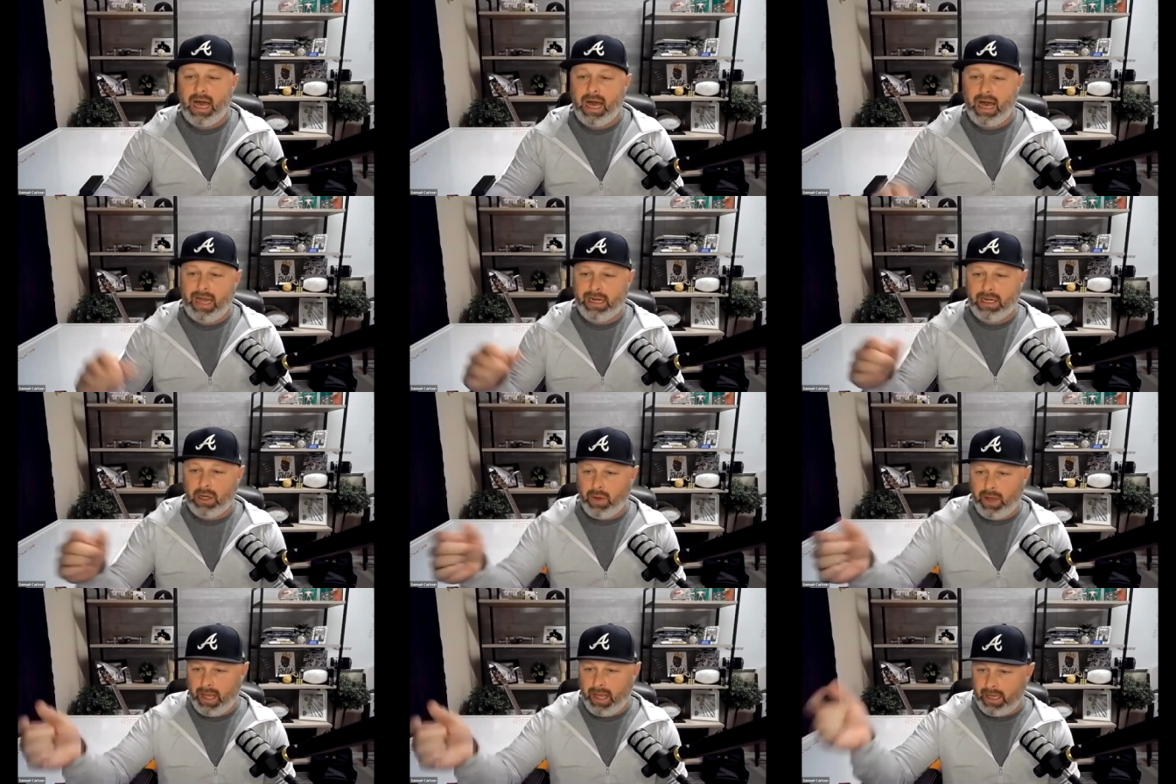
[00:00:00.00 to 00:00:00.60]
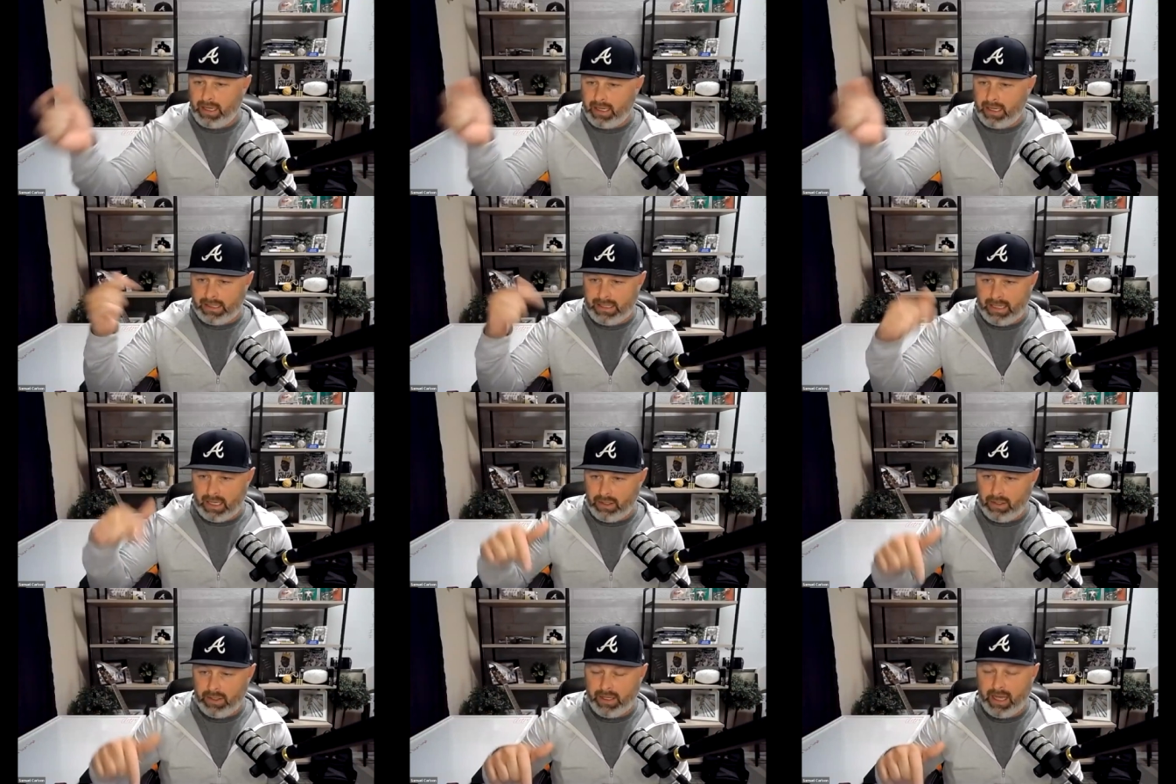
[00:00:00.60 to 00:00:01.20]
i go ahead and
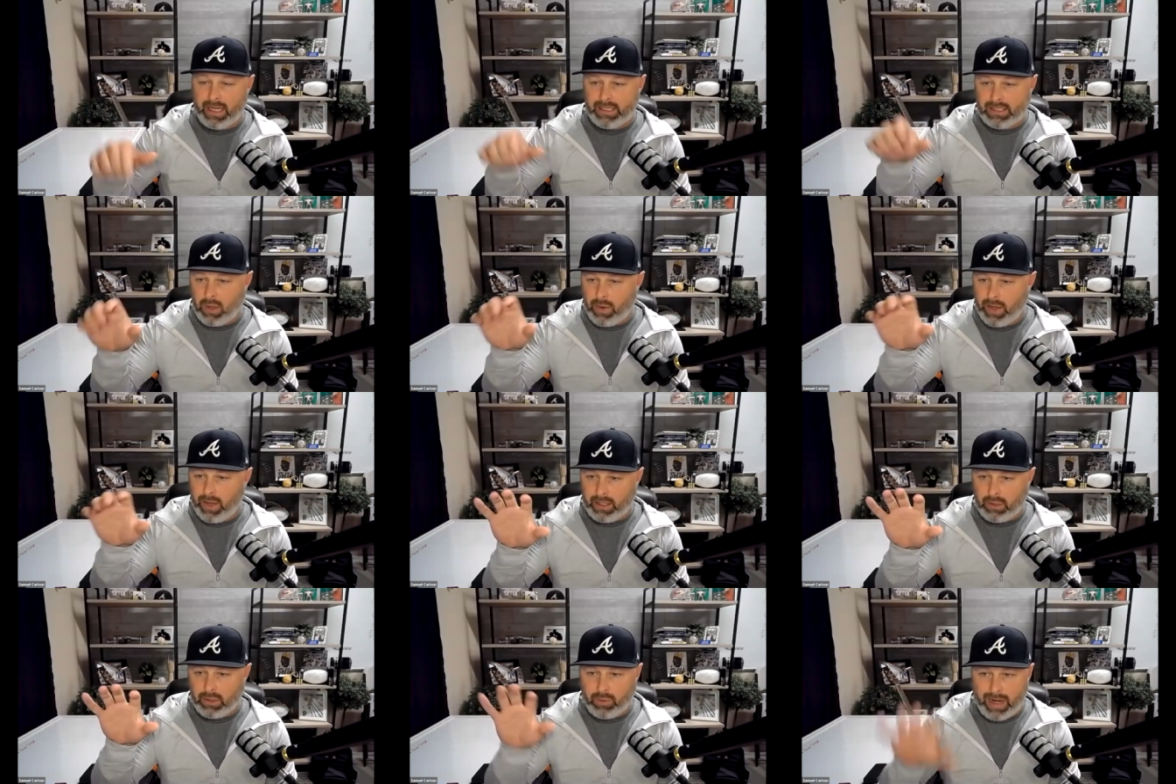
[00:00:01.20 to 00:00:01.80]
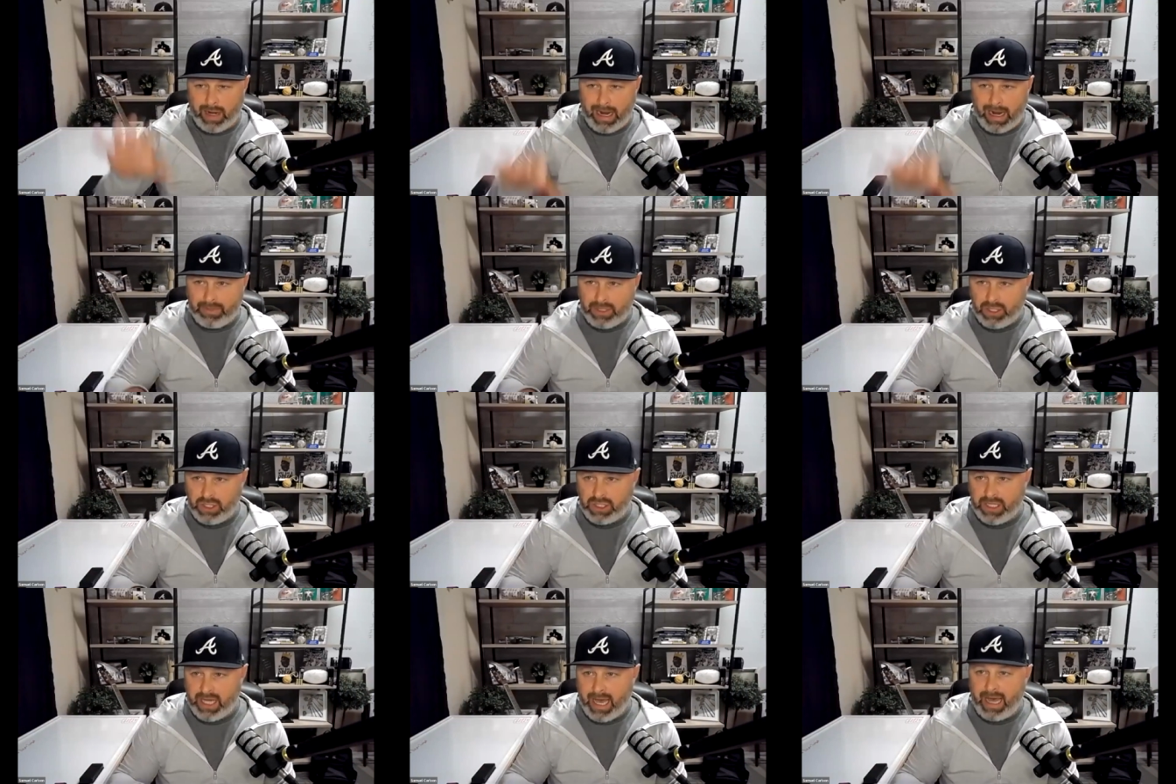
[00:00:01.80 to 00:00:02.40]
tell you guys go ahead grab the
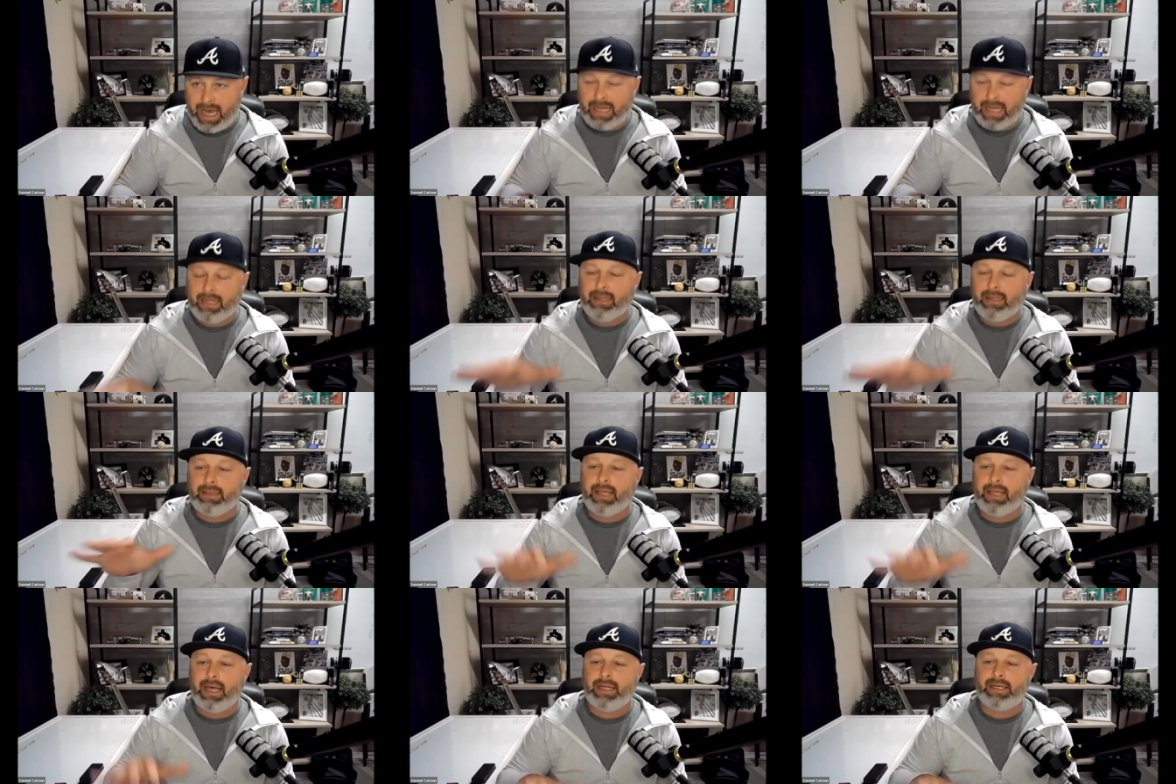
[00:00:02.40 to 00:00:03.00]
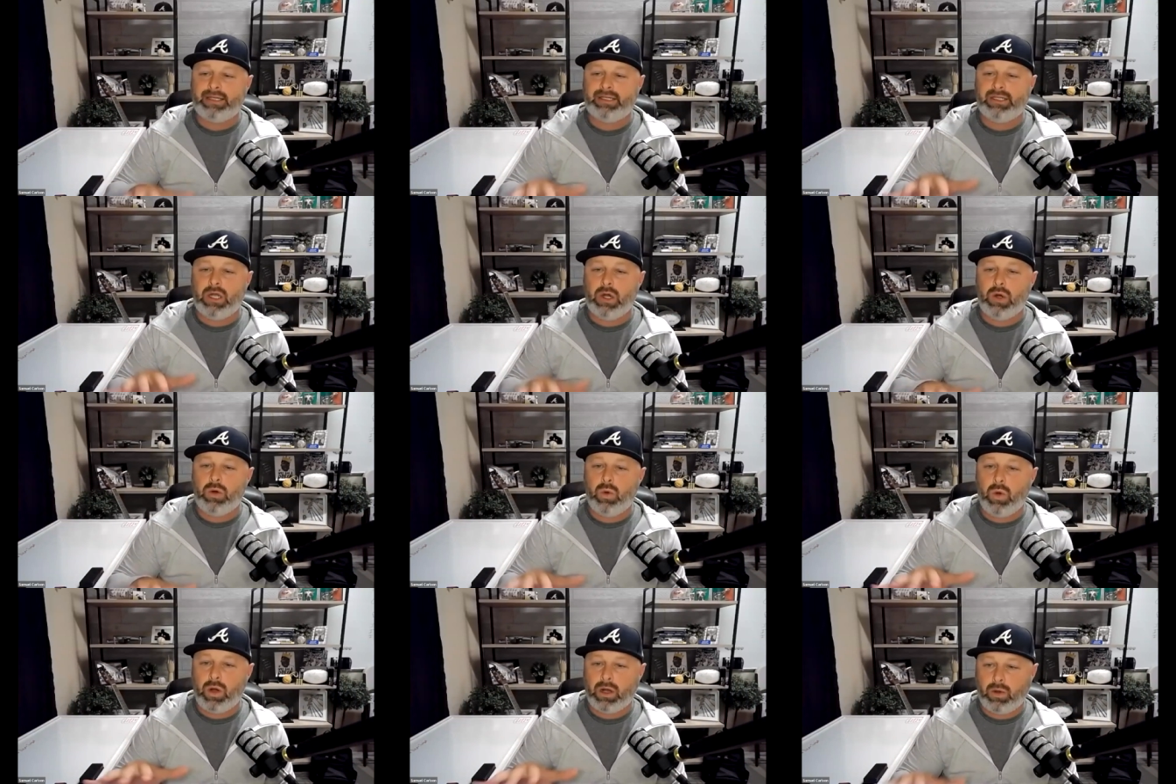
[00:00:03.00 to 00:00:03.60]
chat let us know
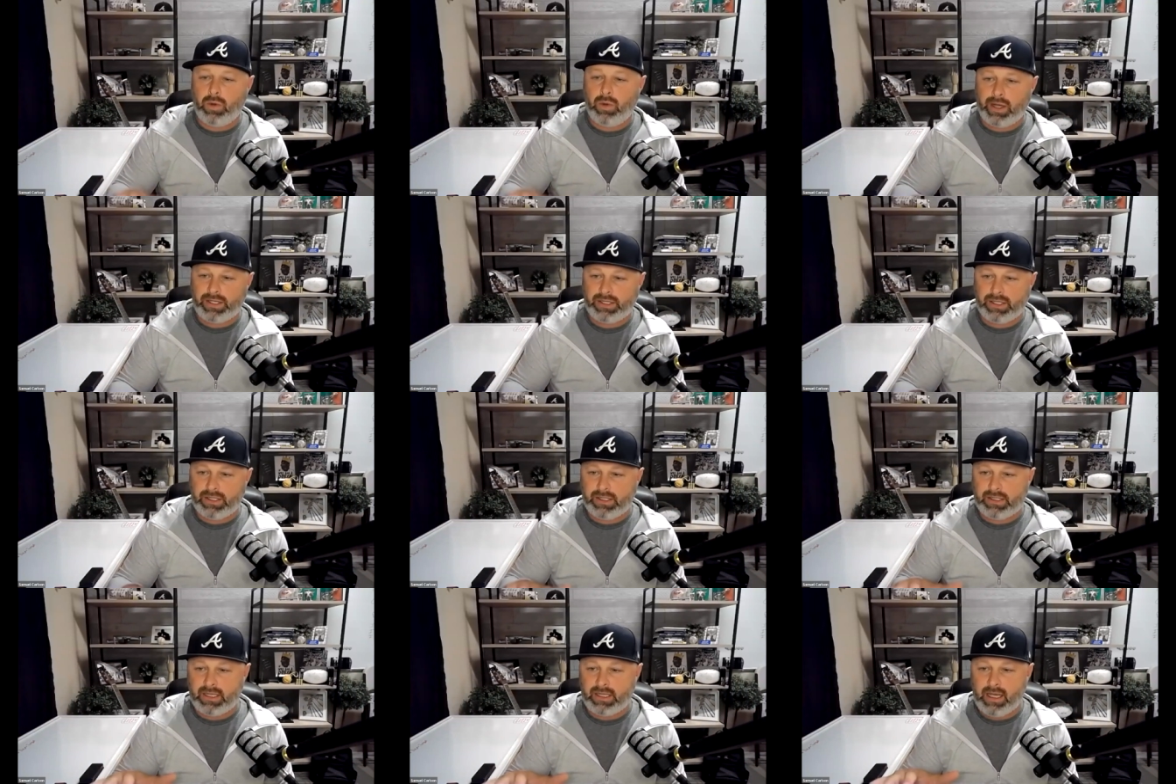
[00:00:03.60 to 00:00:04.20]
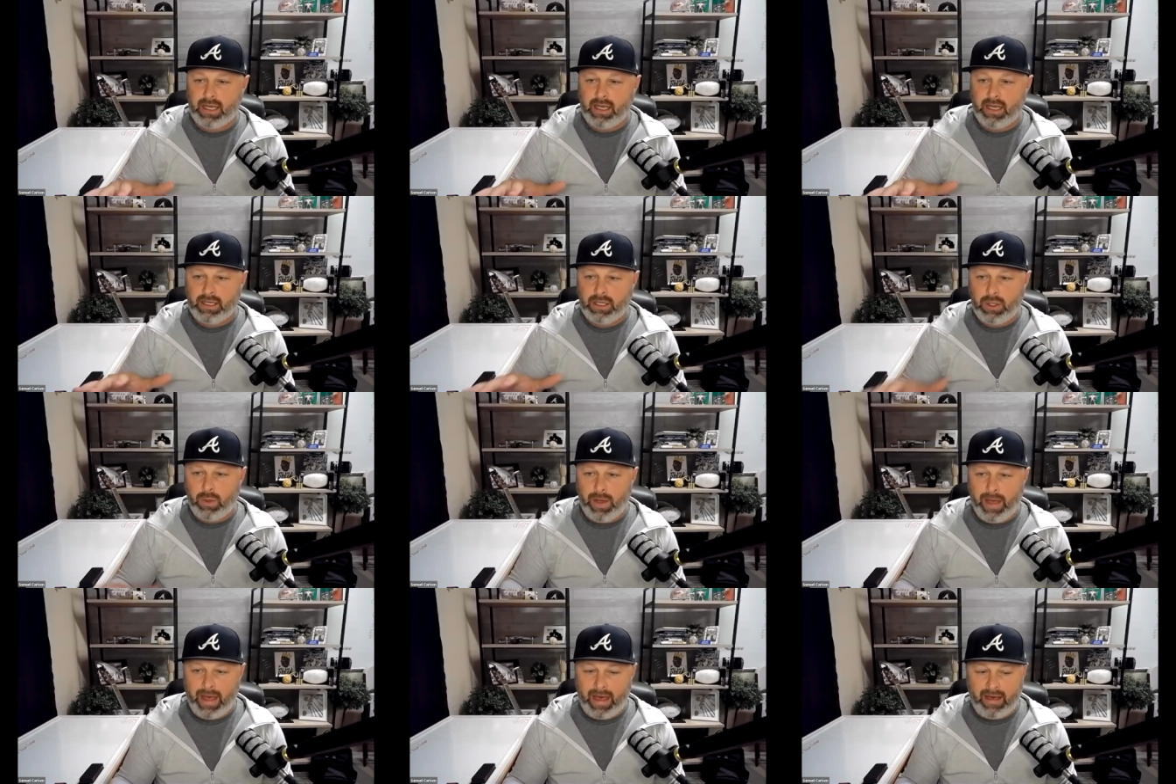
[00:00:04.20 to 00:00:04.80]
what questions
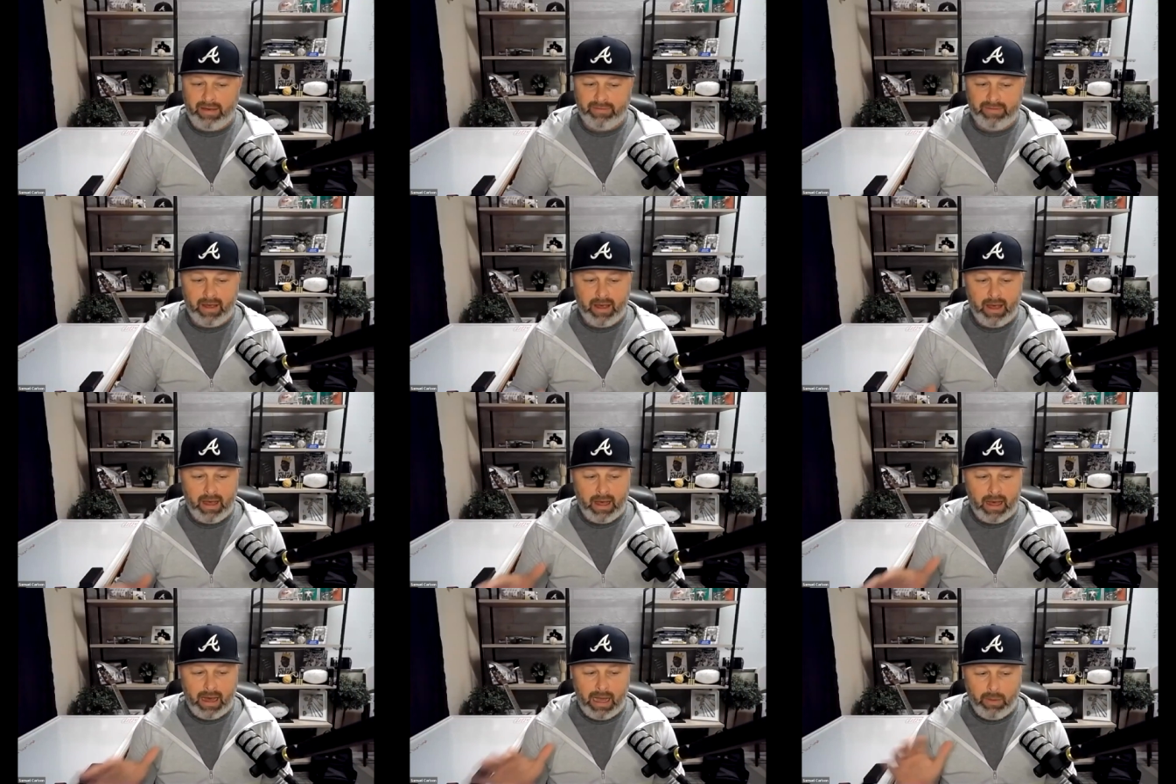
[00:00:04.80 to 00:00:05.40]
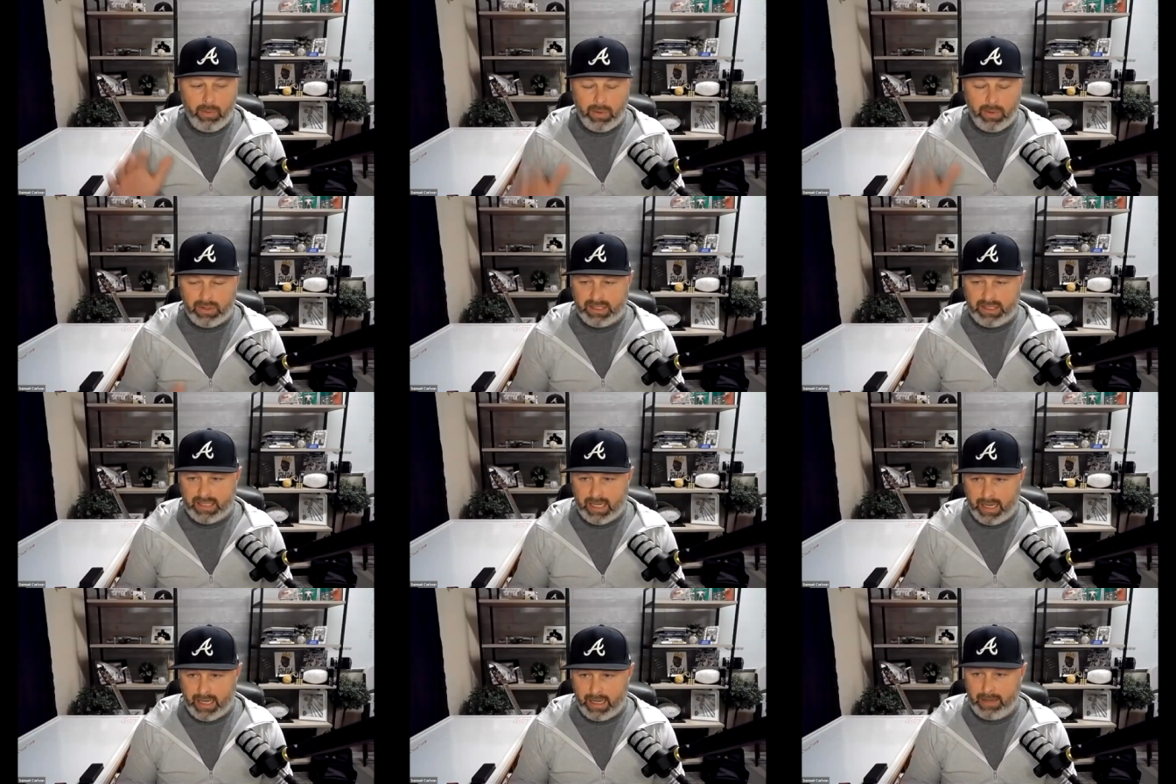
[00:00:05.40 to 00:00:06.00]
you have i will
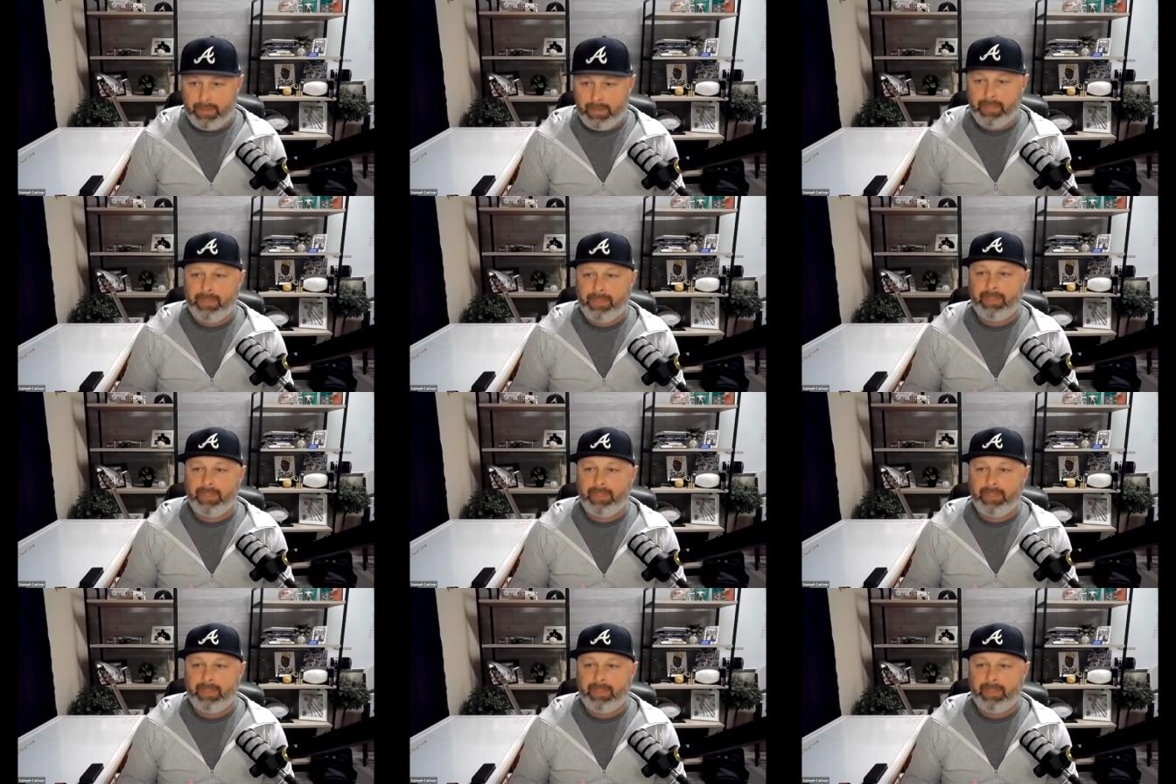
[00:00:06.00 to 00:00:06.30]
say